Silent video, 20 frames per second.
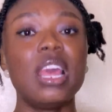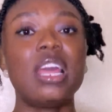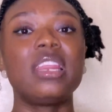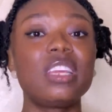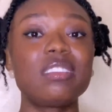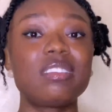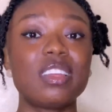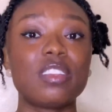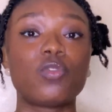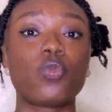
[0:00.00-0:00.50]

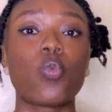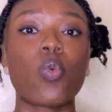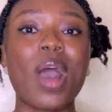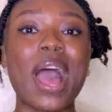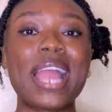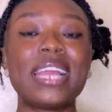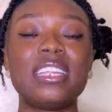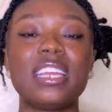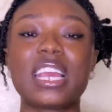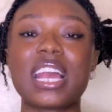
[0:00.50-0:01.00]
This is
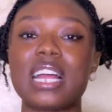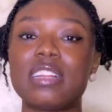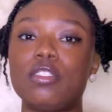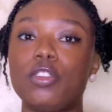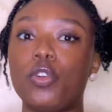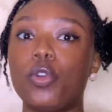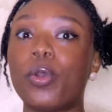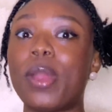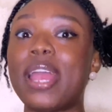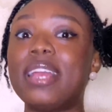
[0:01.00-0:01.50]
why the
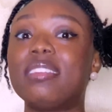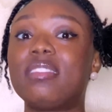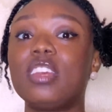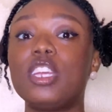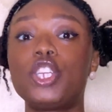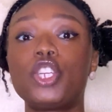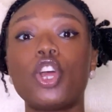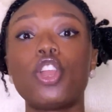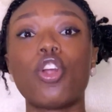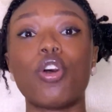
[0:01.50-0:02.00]

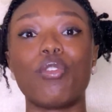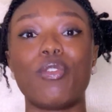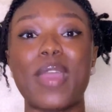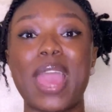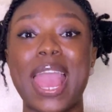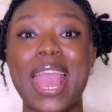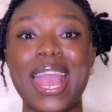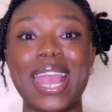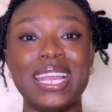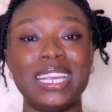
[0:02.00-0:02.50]
categorization of
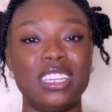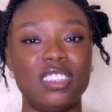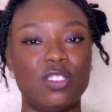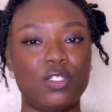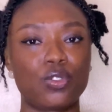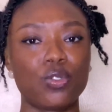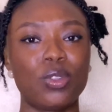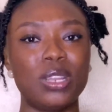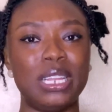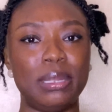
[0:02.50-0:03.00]
hair is
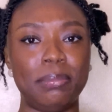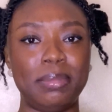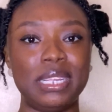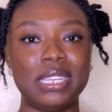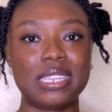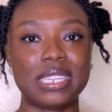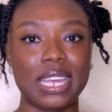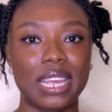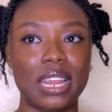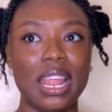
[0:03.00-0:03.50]
so
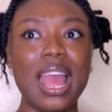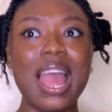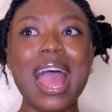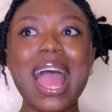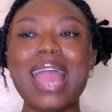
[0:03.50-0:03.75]
limited.